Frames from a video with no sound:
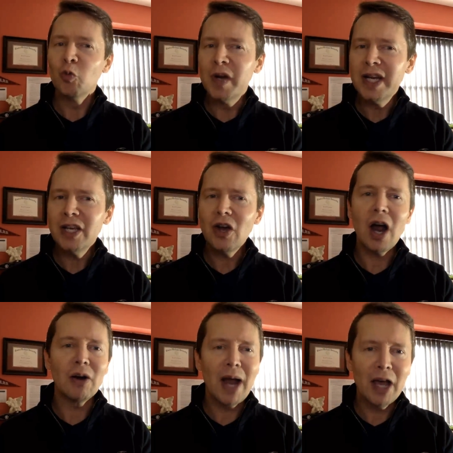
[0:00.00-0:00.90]
reading
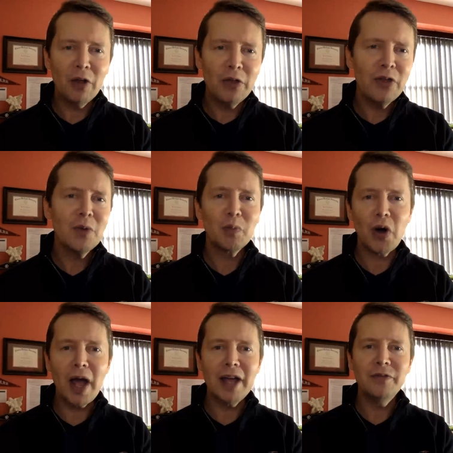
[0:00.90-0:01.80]
our health,
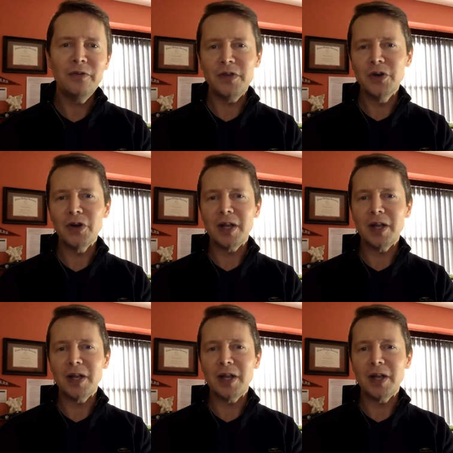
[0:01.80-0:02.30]
pride, fear,